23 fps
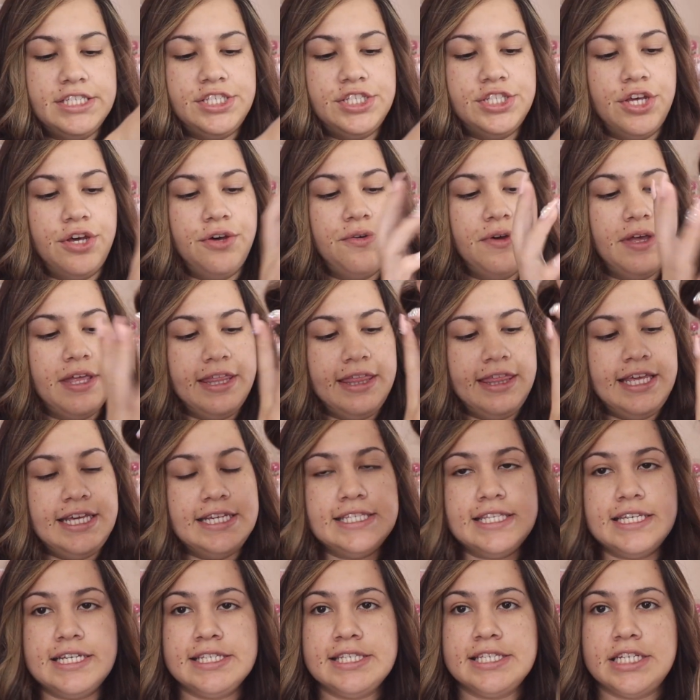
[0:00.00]
so
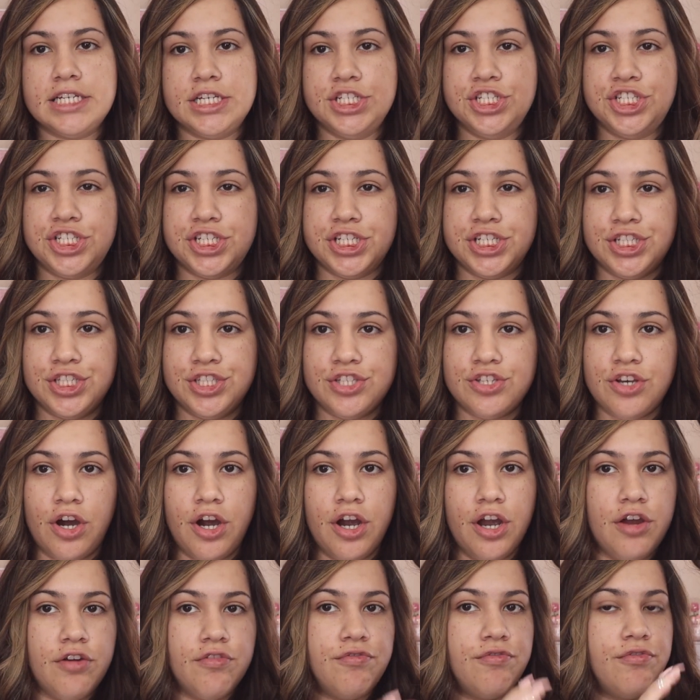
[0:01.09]
these extensions
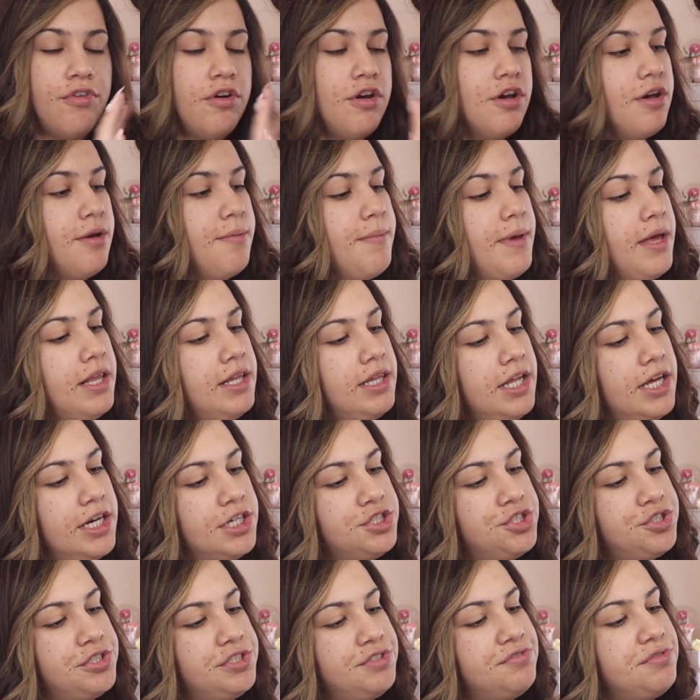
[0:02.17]
are from
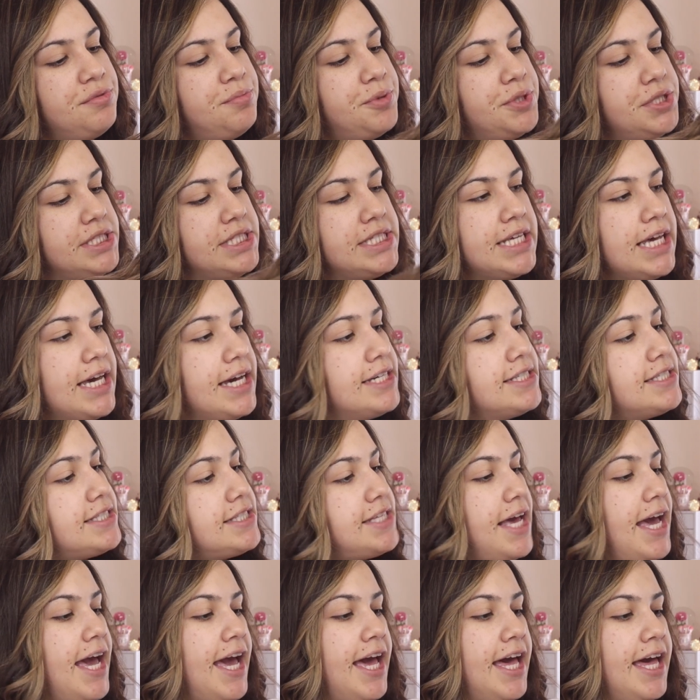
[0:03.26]

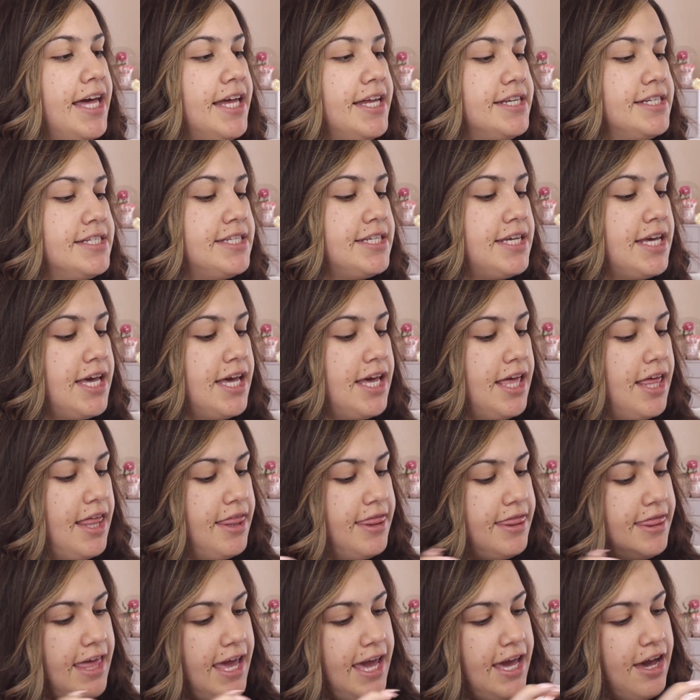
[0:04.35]
LuxuryForPrincess, and
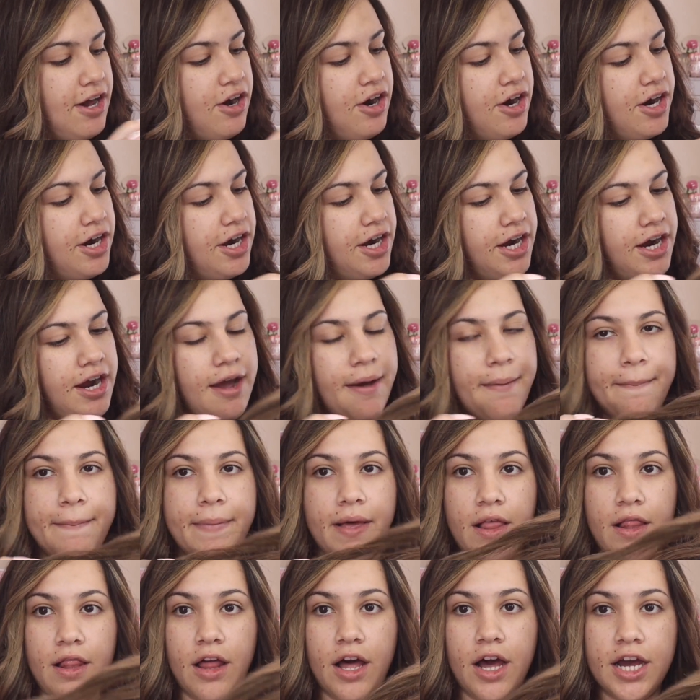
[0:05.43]
they are
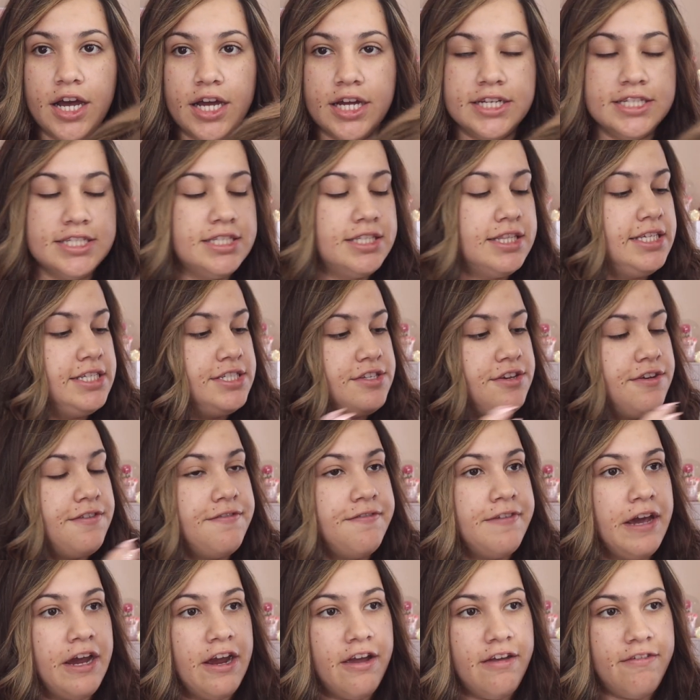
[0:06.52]
blonde. These are
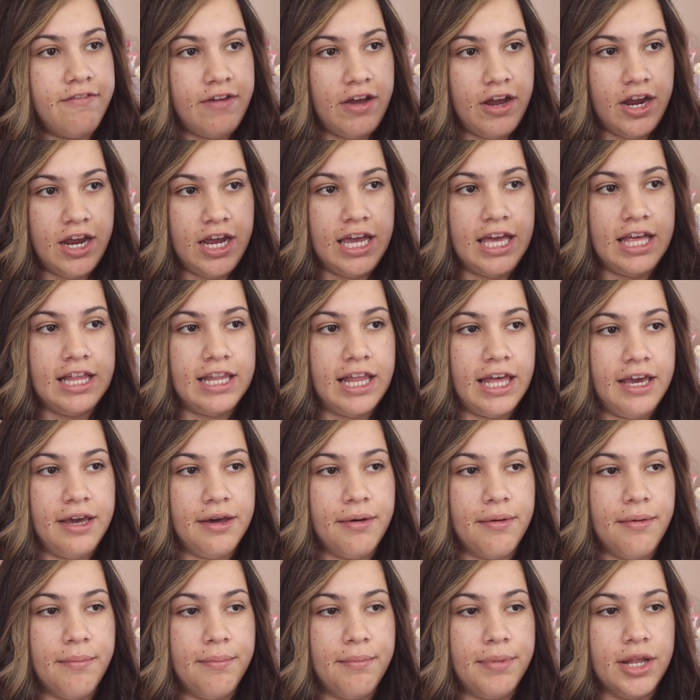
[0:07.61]
very like
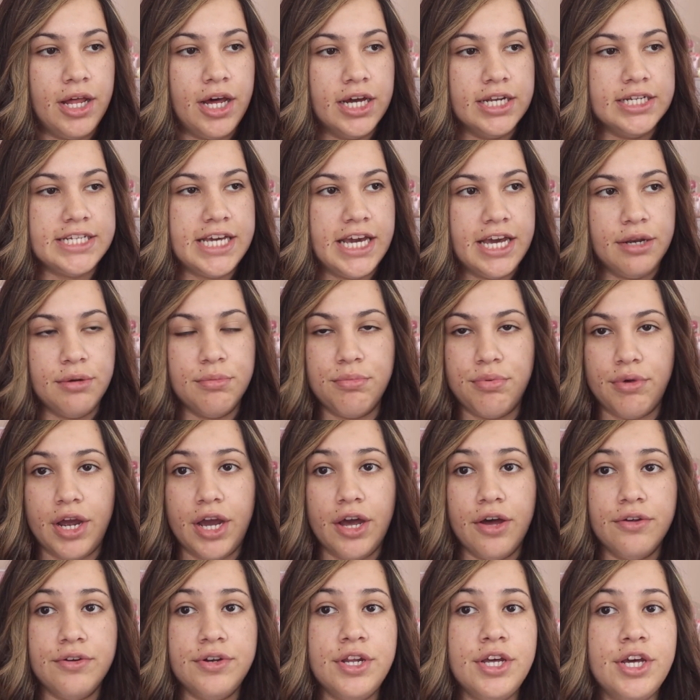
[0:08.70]
blonde and
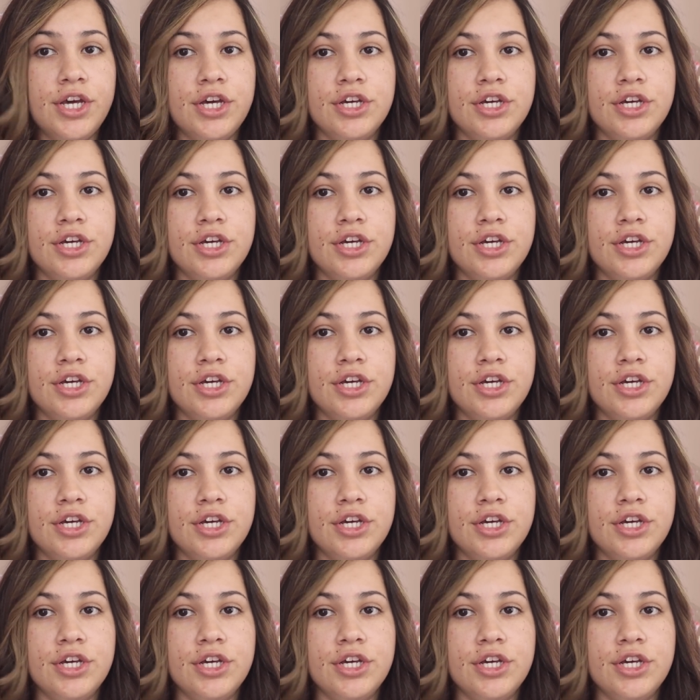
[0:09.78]
brown.